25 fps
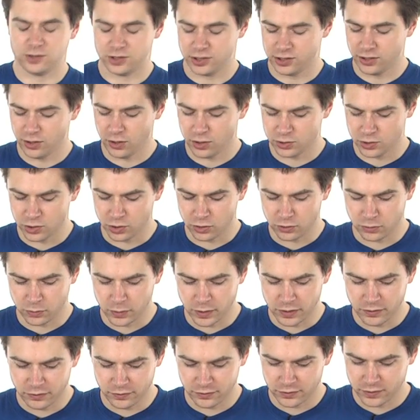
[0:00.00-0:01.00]
to start off
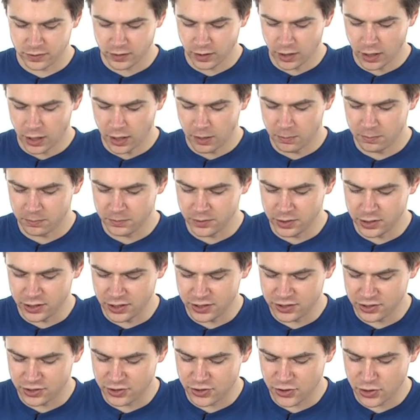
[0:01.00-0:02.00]
with, um, you
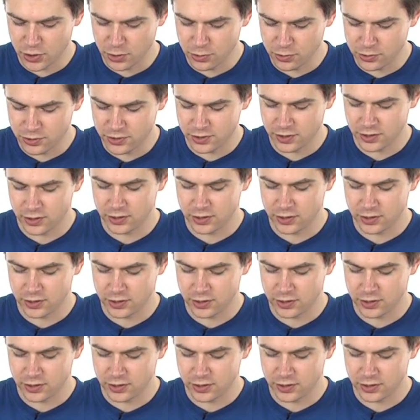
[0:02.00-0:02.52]
need to choose